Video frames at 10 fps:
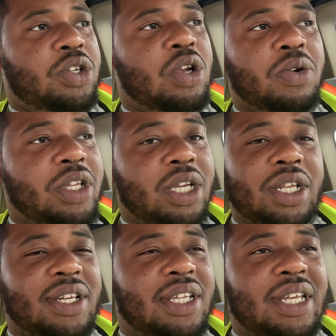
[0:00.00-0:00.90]
You don't need
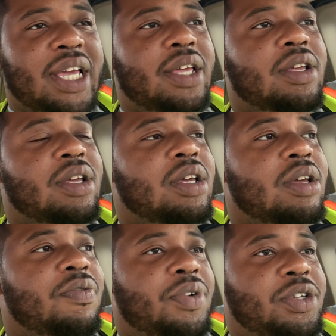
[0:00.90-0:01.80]
any debt
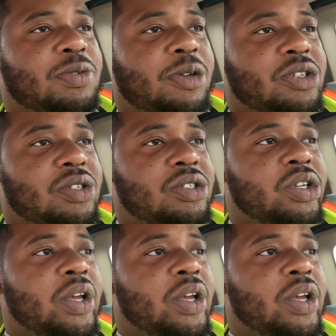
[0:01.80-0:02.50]
for this business.